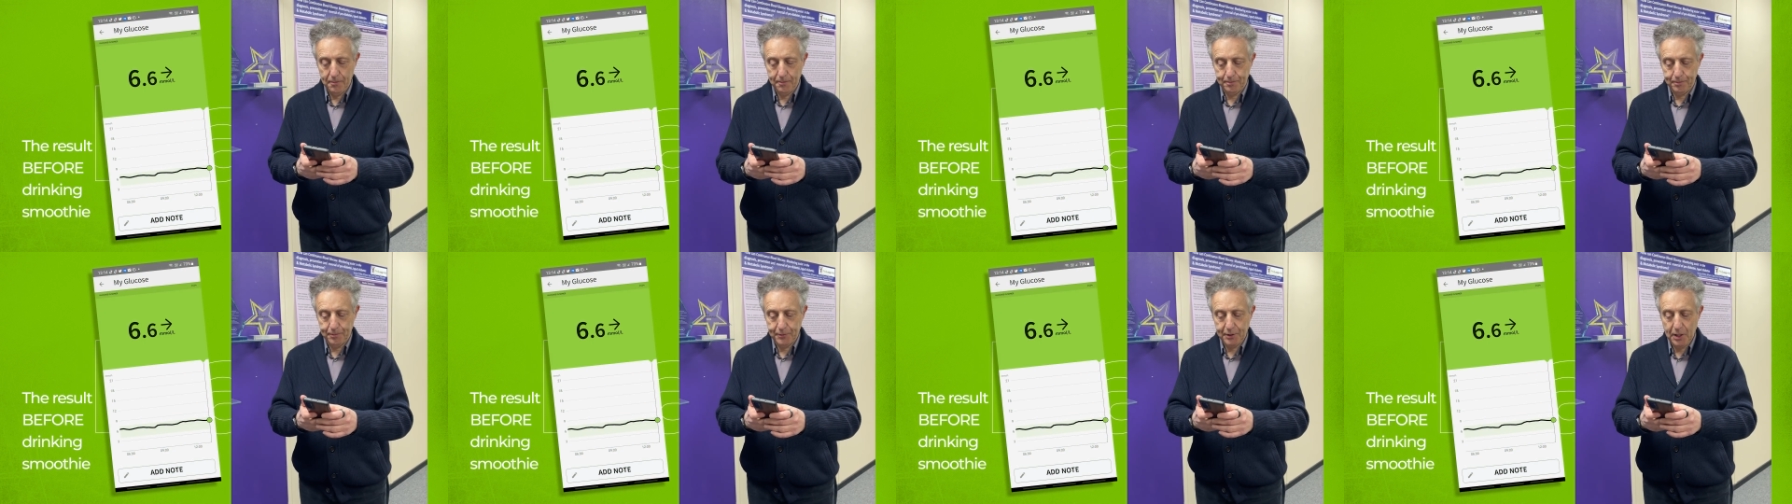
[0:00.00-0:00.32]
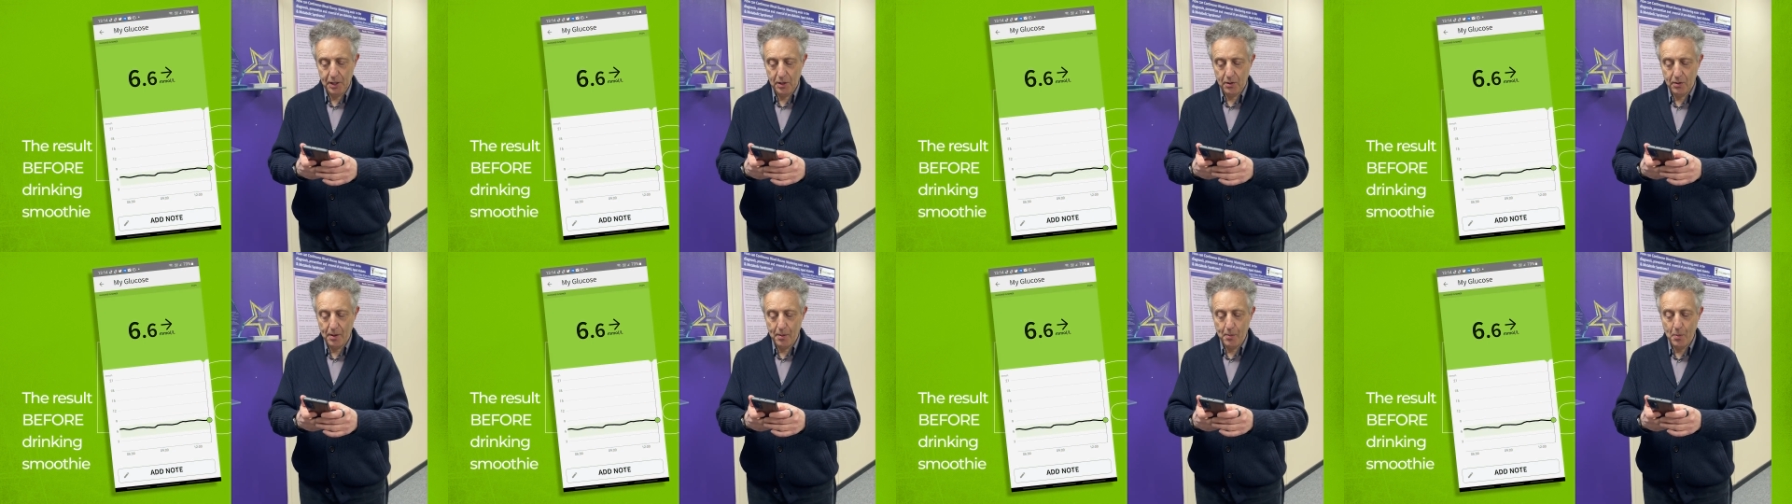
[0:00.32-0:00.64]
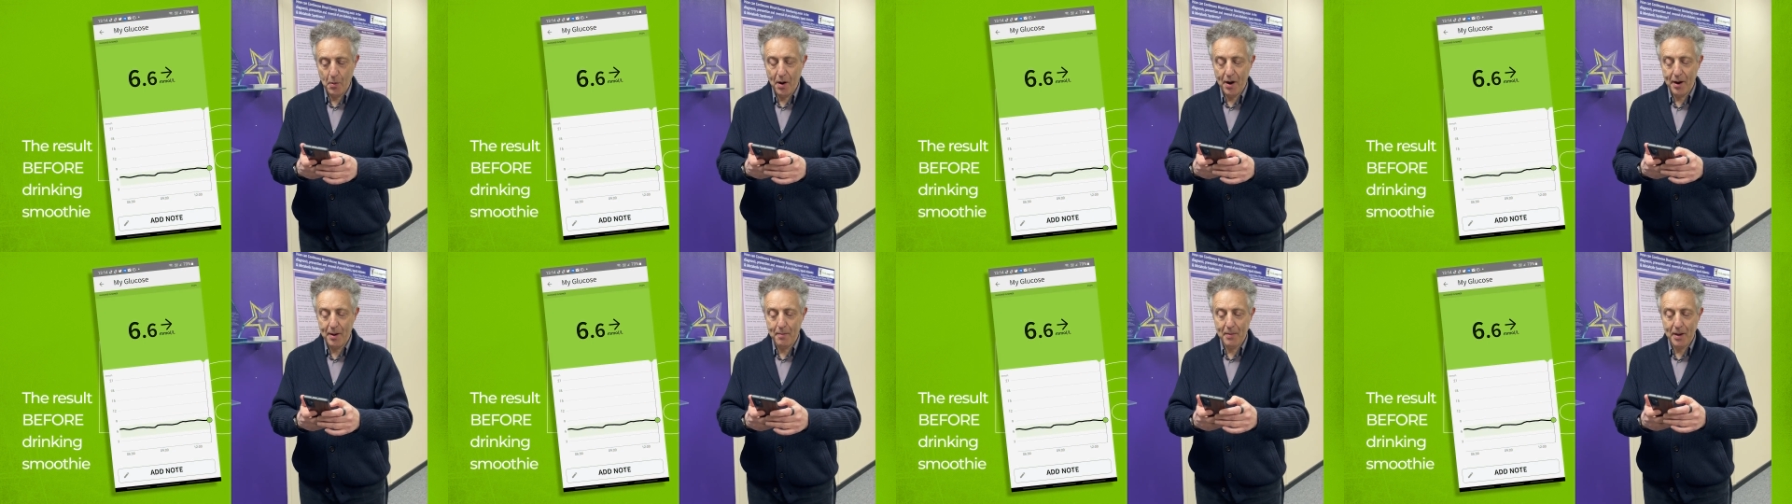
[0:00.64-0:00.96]
So I'm
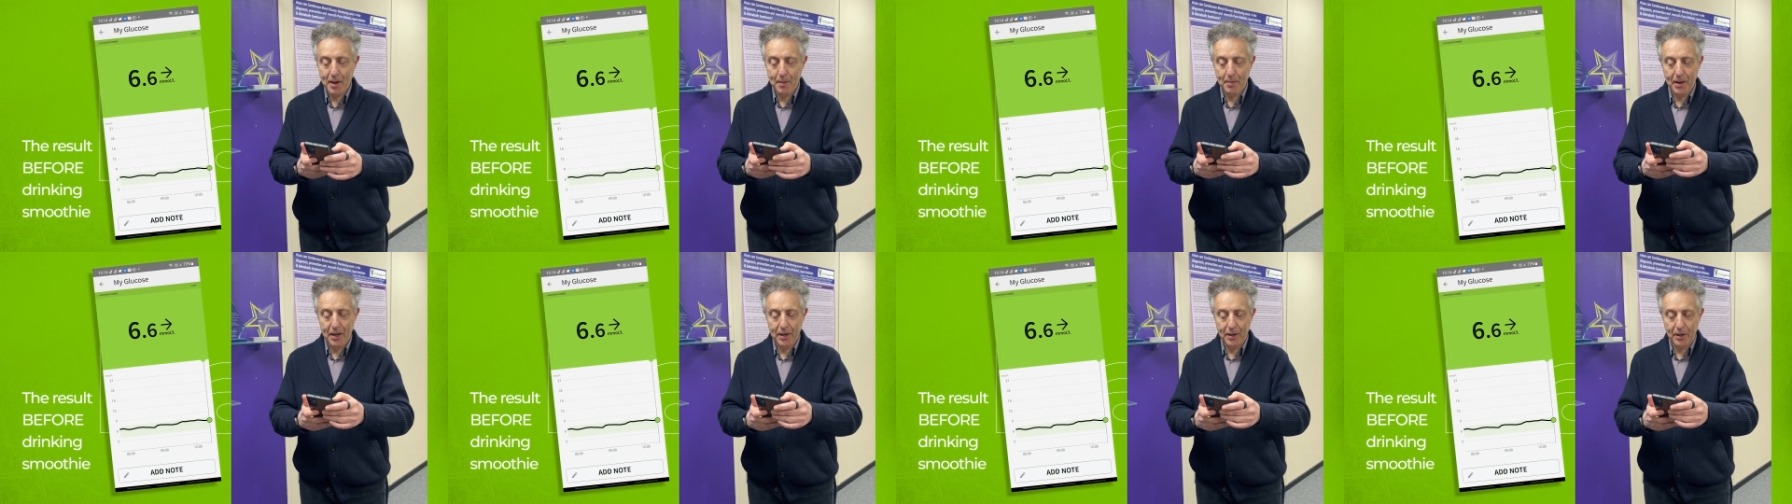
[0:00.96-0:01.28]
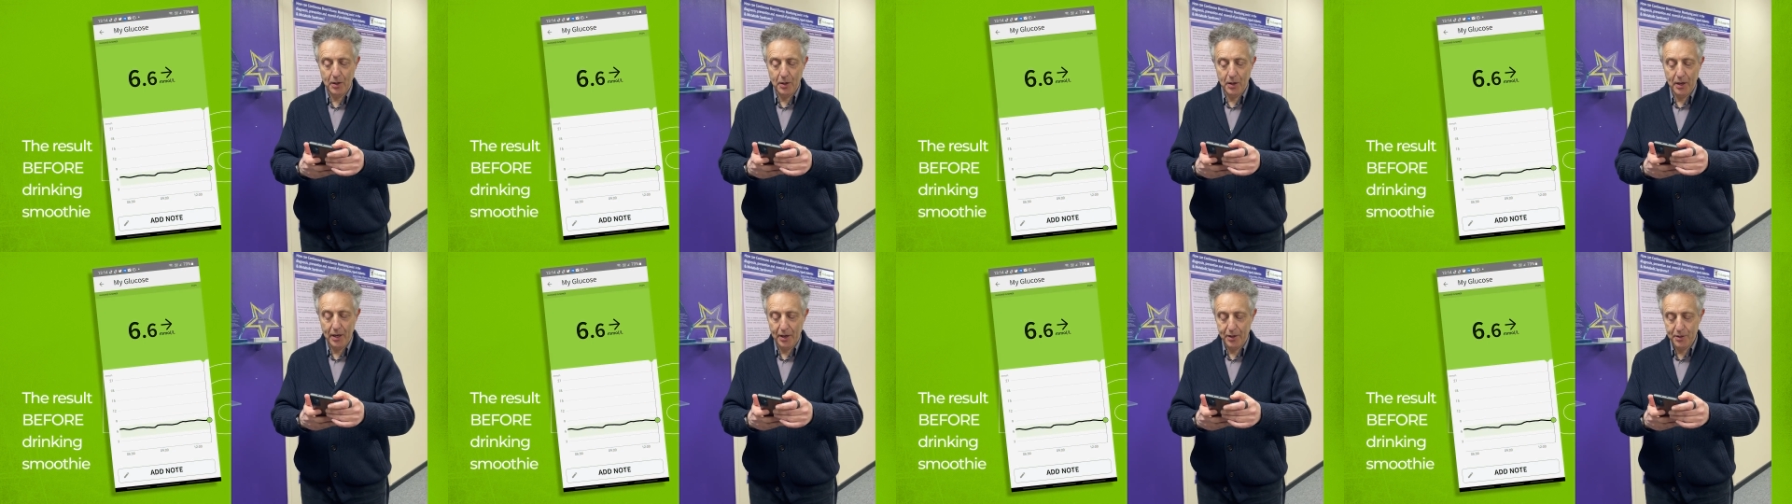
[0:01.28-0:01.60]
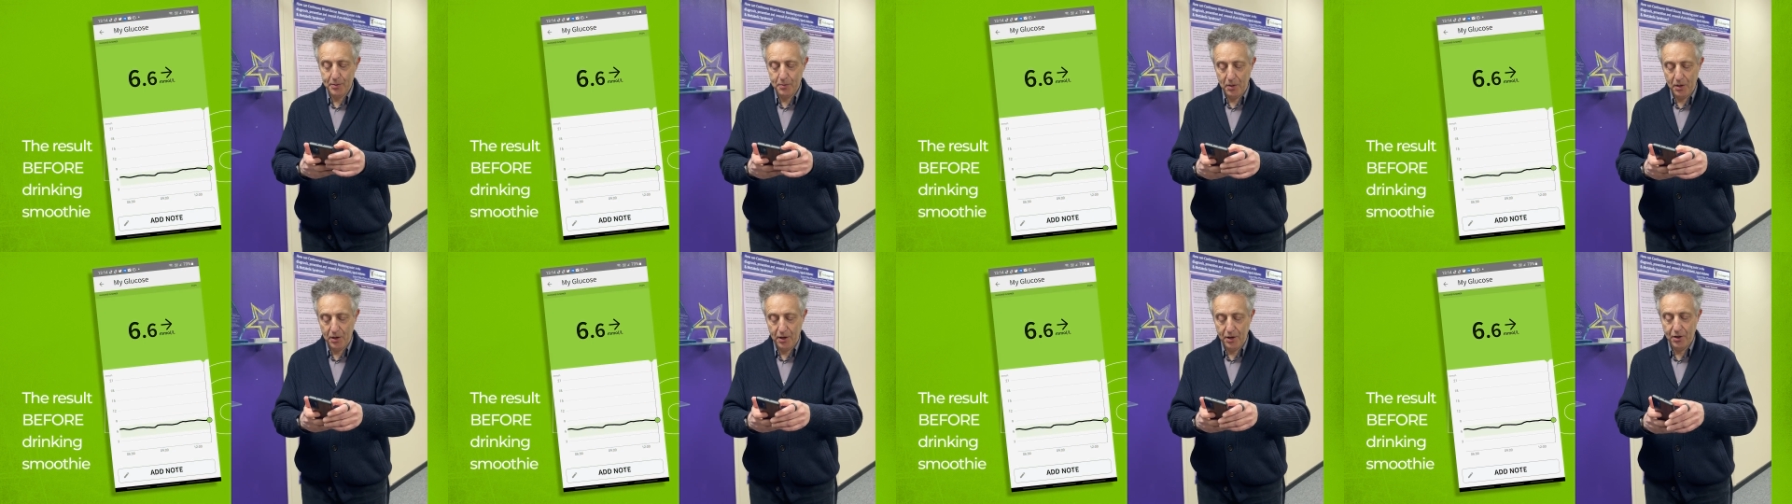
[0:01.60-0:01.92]
wearing my blood glucose
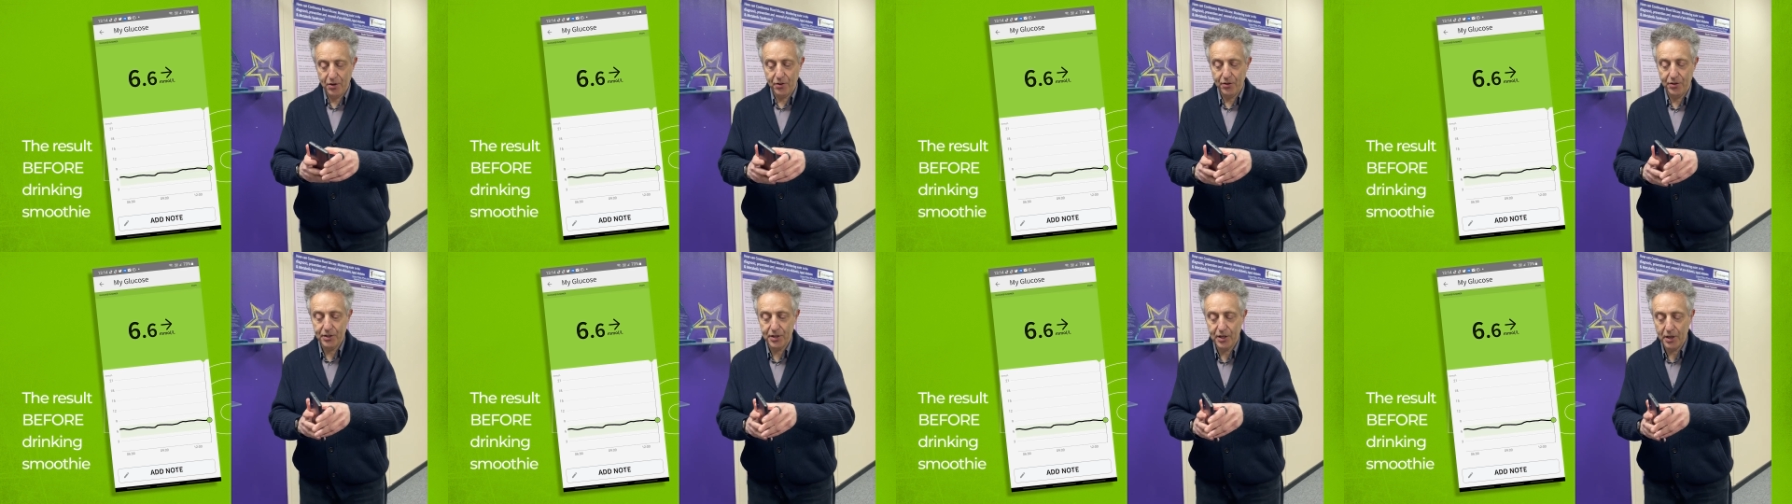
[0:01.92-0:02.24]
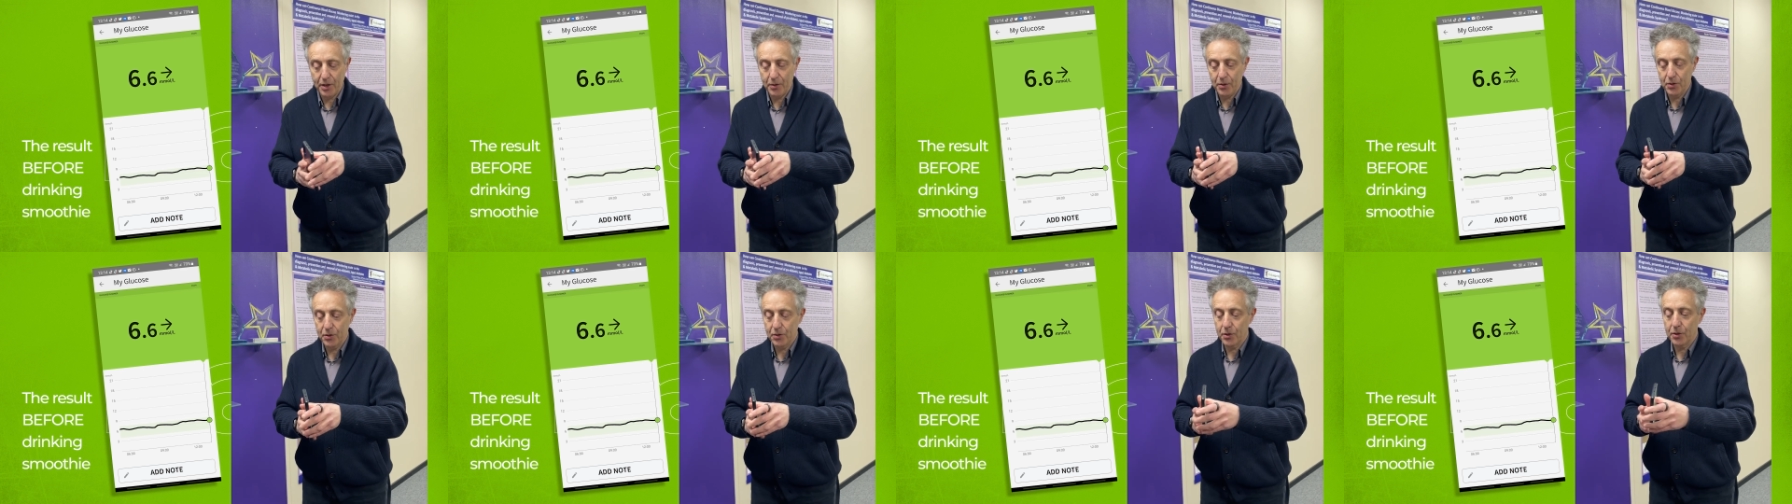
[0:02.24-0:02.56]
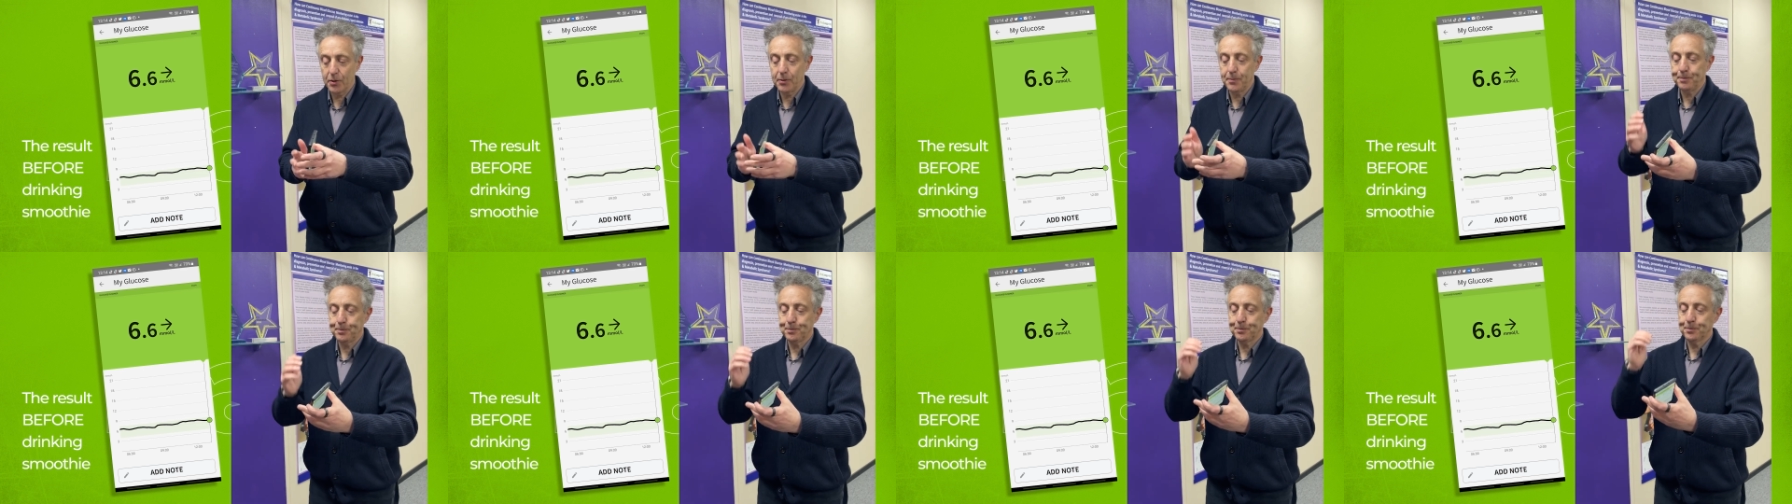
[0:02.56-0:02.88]
monitor as
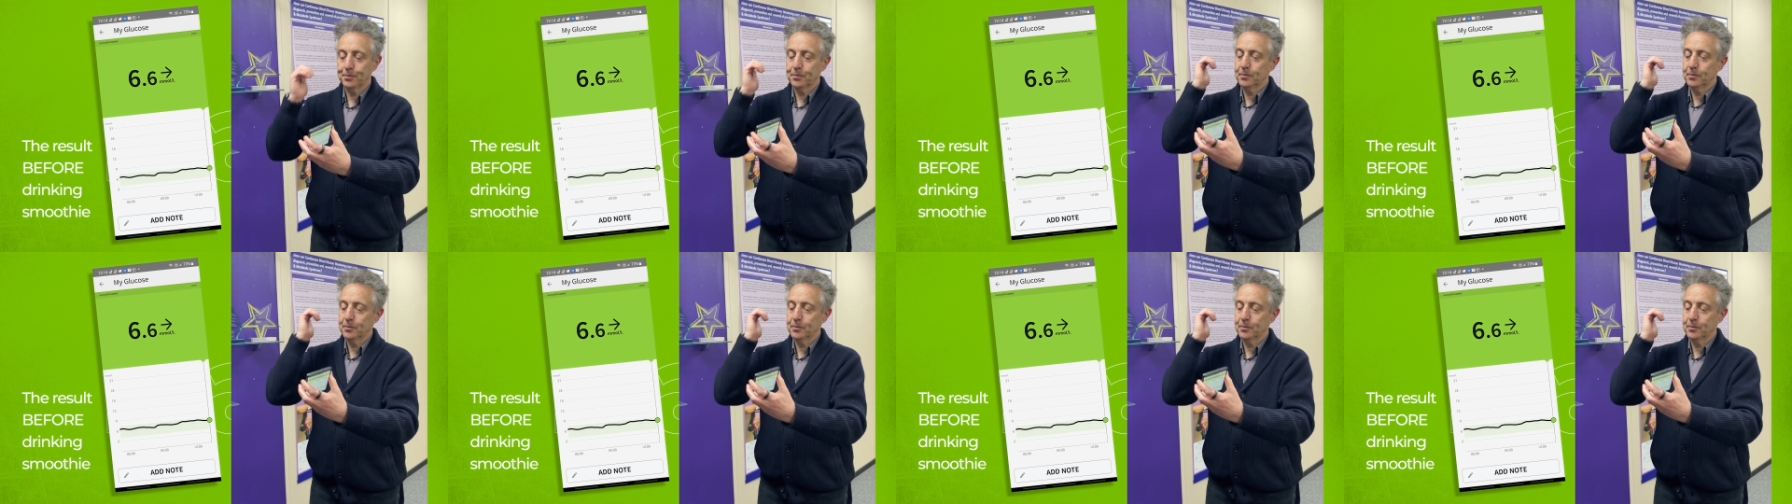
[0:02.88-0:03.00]
usual.